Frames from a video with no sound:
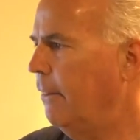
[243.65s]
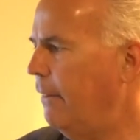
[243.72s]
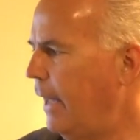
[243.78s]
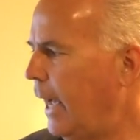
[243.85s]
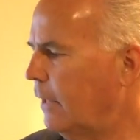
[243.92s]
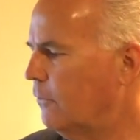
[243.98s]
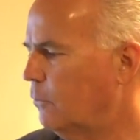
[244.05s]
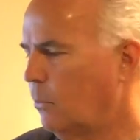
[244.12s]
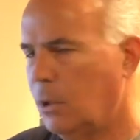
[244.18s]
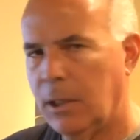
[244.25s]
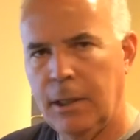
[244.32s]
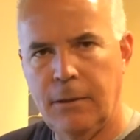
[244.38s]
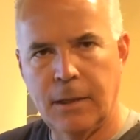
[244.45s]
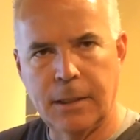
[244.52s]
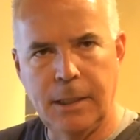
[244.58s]
That's
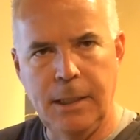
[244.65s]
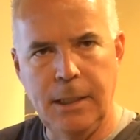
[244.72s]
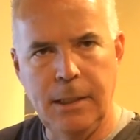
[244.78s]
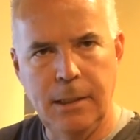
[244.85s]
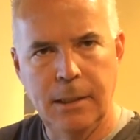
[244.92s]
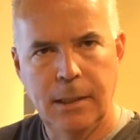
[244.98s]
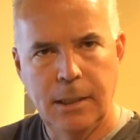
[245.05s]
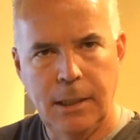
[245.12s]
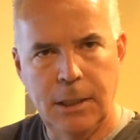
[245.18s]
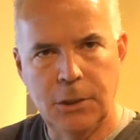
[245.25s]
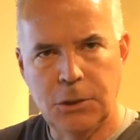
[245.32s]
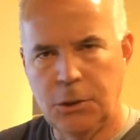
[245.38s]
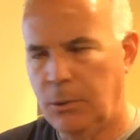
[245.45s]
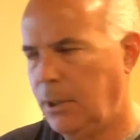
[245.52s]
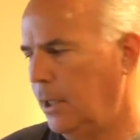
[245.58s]
really the key
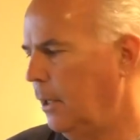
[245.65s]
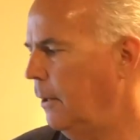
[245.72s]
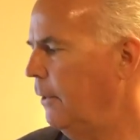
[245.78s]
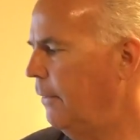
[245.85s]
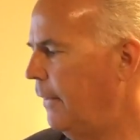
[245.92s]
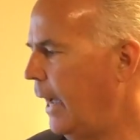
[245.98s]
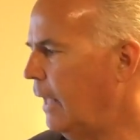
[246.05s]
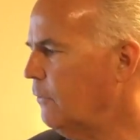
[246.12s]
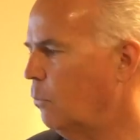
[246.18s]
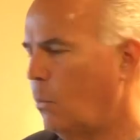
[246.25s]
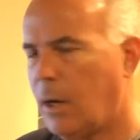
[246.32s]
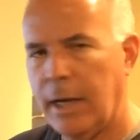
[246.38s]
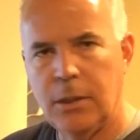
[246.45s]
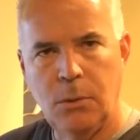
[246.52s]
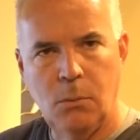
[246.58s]
issue here. That's
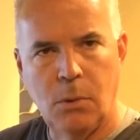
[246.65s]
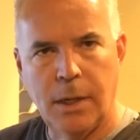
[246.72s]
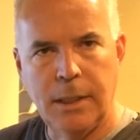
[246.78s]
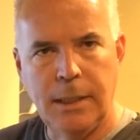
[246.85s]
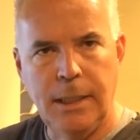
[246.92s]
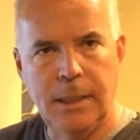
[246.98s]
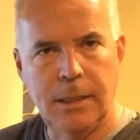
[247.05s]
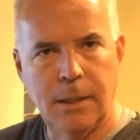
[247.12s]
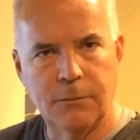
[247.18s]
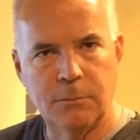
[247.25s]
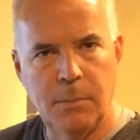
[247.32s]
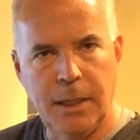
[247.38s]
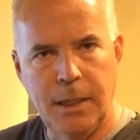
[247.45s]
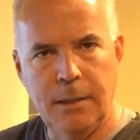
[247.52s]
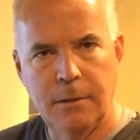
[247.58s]
why you want to eat
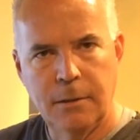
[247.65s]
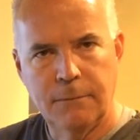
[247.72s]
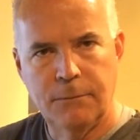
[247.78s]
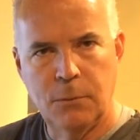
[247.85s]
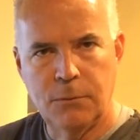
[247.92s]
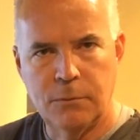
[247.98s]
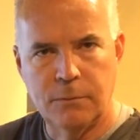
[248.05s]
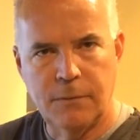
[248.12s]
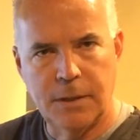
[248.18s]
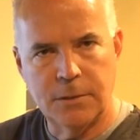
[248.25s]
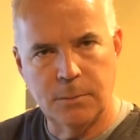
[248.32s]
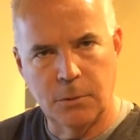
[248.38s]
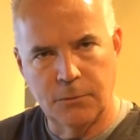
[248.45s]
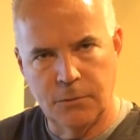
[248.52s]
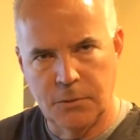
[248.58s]
as many fruits and
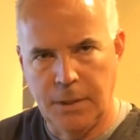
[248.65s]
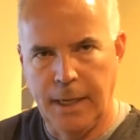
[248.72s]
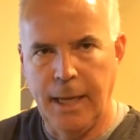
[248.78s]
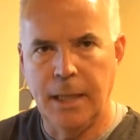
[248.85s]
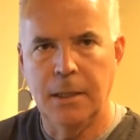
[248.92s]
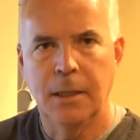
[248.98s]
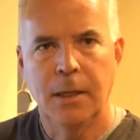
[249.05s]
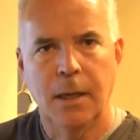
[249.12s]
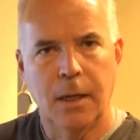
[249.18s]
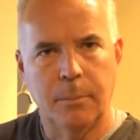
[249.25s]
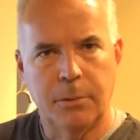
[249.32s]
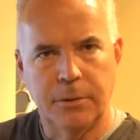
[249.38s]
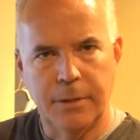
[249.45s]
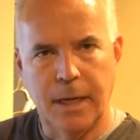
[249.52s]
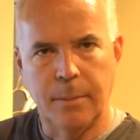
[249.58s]
vegetables as you can, a
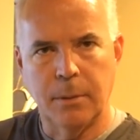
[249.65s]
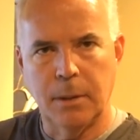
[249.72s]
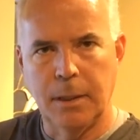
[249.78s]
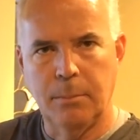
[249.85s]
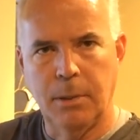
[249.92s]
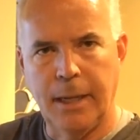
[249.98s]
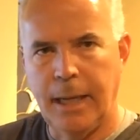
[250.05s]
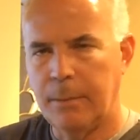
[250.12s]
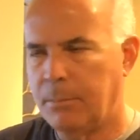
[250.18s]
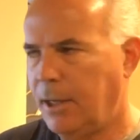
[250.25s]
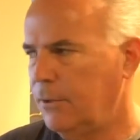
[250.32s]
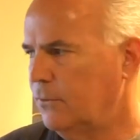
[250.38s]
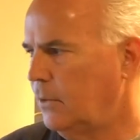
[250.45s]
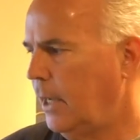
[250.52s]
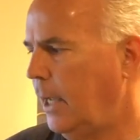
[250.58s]
predominantly
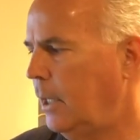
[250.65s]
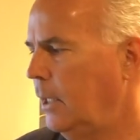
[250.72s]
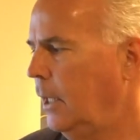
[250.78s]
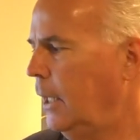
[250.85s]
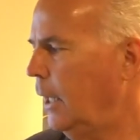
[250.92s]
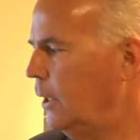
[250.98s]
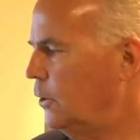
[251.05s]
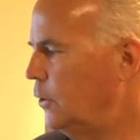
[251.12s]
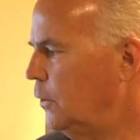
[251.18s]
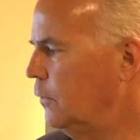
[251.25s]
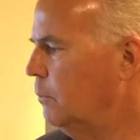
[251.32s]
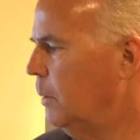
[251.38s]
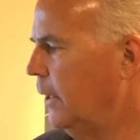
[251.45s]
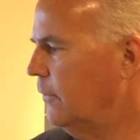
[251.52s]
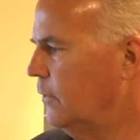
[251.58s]
plant-based diet. And
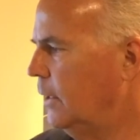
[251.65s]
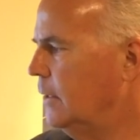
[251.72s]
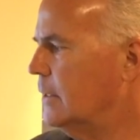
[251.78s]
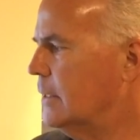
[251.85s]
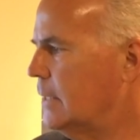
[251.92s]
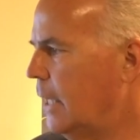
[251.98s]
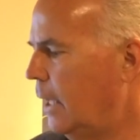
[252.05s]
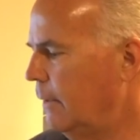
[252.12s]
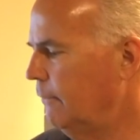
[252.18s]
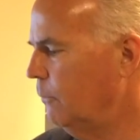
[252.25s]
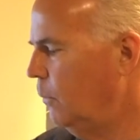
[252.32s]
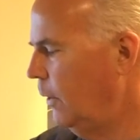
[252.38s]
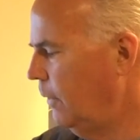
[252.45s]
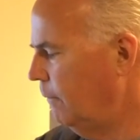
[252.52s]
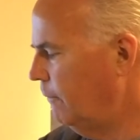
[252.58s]
Juice Plus itself,
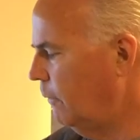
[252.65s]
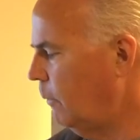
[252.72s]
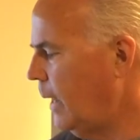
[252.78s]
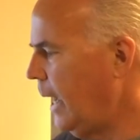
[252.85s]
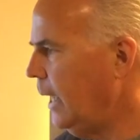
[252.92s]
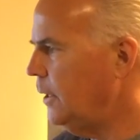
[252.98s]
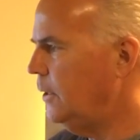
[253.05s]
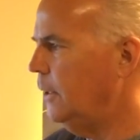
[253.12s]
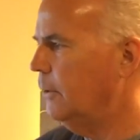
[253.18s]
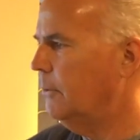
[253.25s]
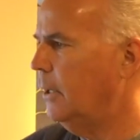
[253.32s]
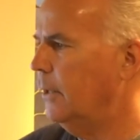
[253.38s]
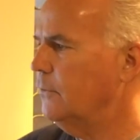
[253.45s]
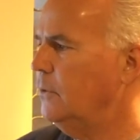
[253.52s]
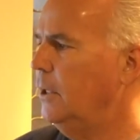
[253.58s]
with a variety
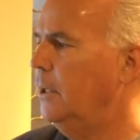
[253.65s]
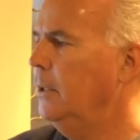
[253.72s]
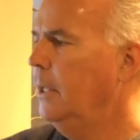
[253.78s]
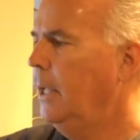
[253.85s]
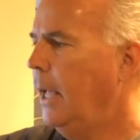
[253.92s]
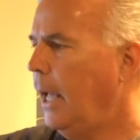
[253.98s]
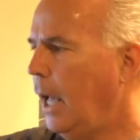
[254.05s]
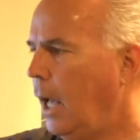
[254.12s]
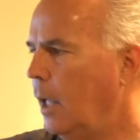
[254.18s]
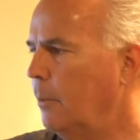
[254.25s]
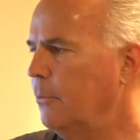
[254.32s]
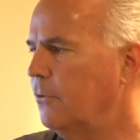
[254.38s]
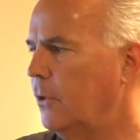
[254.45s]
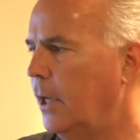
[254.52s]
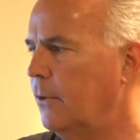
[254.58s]
across here,
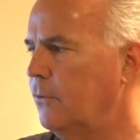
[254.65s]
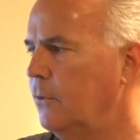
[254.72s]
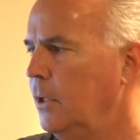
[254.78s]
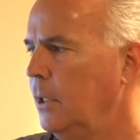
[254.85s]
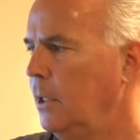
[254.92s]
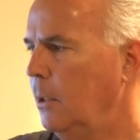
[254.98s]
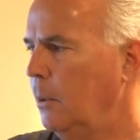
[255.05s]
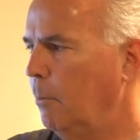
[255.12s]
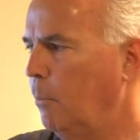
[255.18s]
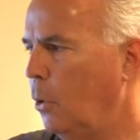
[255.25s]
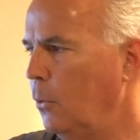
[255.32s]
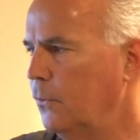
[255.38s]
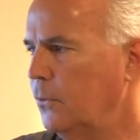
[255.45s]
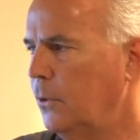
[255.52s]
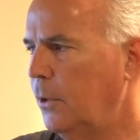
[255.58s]
helps us
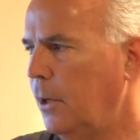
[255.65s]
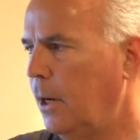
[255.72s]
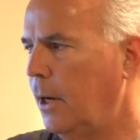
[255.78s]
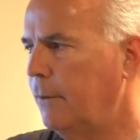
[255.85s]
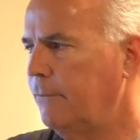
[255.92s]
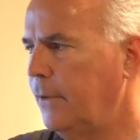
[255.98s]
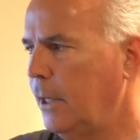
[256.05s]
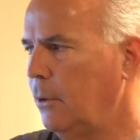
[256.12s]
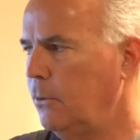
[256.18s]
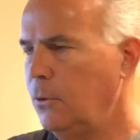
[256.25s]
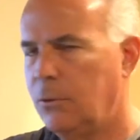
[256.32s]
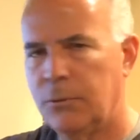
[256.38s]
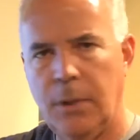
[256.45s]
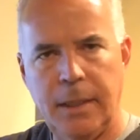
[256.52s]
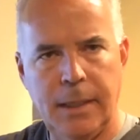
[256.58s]
bolster our
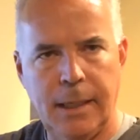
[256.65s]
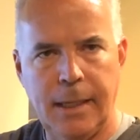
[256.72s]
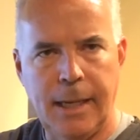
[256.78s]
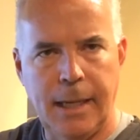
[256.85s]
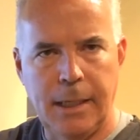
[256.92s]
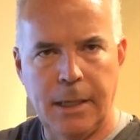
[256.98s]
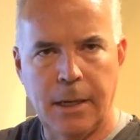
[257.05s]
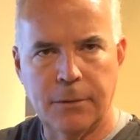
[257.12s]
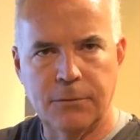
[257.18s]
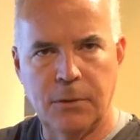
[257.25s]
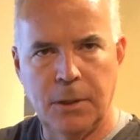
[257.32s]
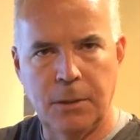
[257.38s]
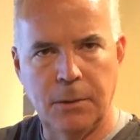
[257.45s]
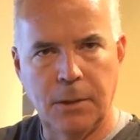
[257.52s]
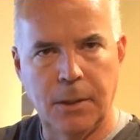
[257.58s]
phytonutrient and
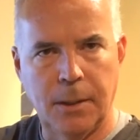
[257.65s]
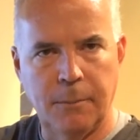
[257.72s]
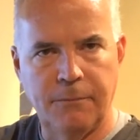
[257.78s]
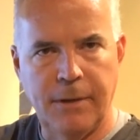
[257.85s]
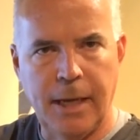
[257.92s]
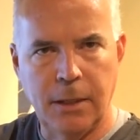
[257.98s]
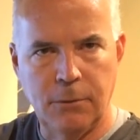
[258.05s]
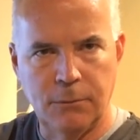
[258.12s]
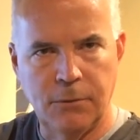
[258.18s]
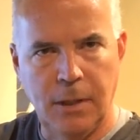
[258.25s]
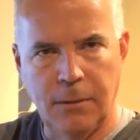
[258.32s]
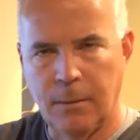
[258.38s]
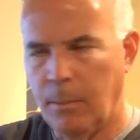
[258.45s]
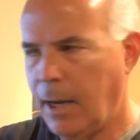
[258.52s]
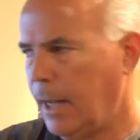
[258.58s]
antioxidant um, values
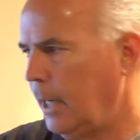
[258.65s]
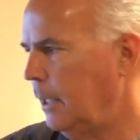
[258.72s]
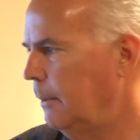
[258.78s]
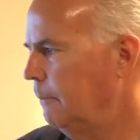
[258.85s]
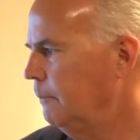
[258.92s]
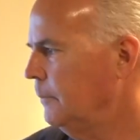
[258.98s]
in the body.